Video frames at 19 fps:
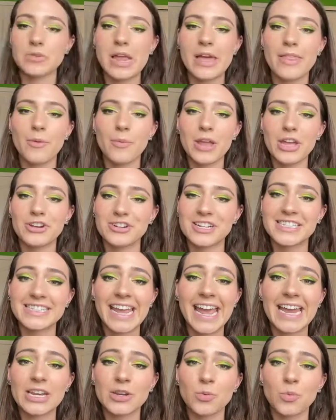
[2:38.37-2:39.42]
that we
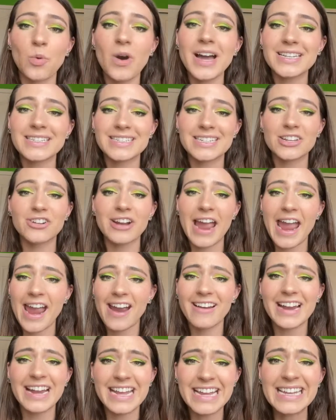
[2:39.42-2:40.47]
understand what your hair
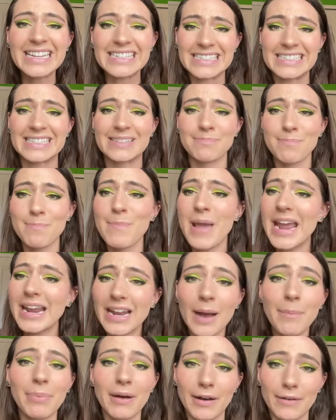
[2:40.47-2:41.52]
is made
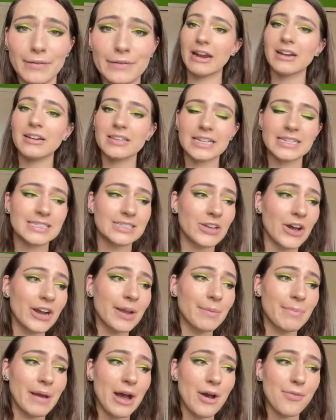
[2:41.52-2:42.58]
up of, let's talk
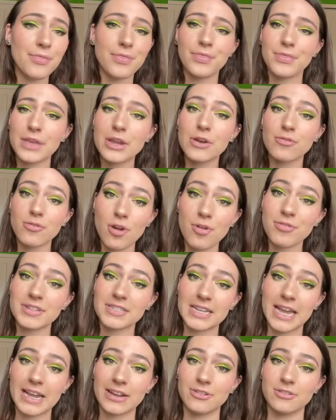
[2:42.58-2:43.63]
about the growth
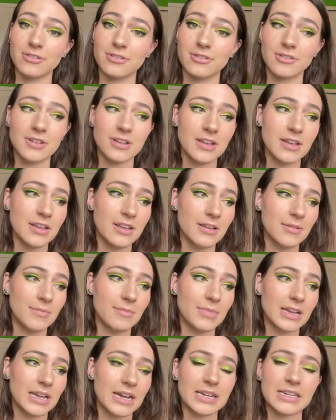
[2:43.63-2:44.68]
cycle,
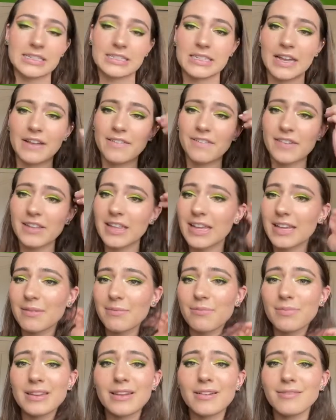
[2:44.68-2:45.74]
because I feel like
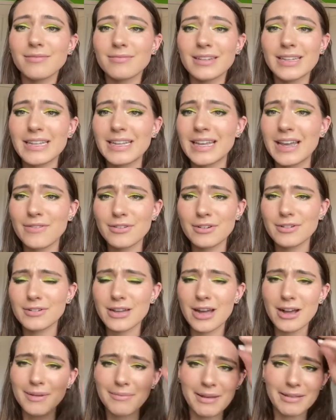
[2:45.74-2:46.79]
we don't really ever
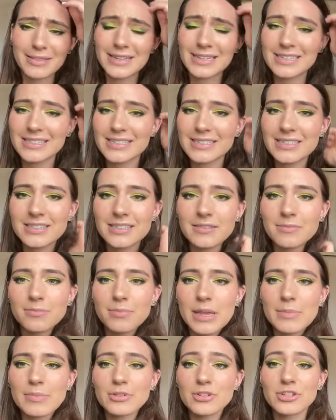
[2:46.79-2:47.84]
talk about this.
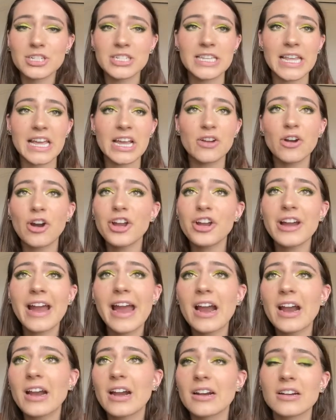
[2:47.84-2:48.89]
People are just like, grow your
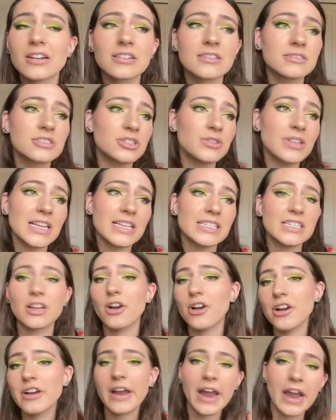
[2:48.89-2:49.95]
hair, do this to grow
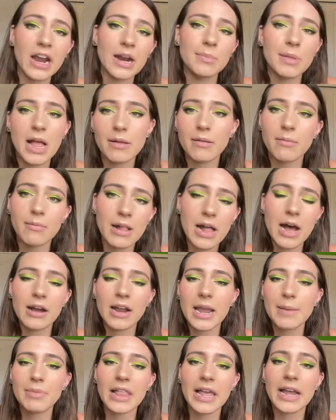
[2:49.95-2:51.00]
your hair, blah, blah, blah. Okay,
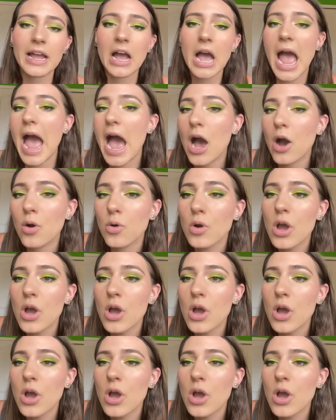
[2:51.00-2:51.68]
but like how?